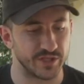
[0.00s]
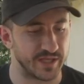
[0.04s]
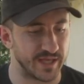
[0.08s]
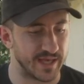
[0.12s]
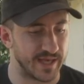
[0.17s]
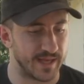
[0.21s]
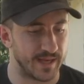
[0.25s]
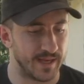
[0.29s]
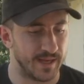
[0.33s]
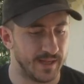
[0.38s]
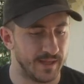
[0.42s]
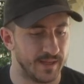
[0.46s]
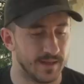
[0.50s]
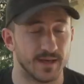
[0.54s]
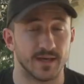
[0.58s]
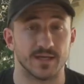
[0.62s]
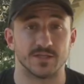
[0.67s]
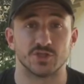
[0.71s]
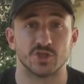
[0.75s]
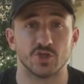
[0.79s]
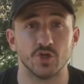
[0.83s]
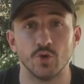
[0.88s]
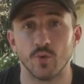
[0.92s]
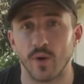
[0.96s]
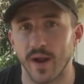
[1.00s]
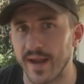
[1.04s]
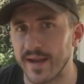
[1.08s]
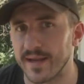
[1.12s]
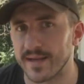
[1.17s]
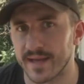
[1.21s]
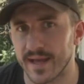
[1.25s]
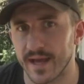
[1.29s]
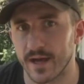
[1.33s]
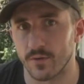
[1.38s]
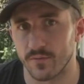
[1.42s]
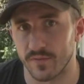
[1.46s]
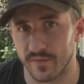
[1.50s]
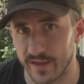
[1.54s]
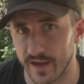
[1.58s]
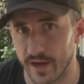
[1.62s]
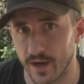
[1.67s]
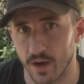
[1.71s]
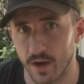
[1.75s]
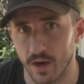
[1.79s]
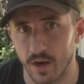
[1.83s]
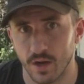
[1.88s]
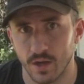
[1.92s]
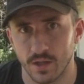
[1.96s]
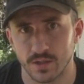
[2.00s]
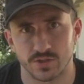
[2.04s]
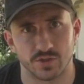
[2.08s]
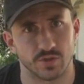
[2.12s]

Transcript: get uh, two eight count there.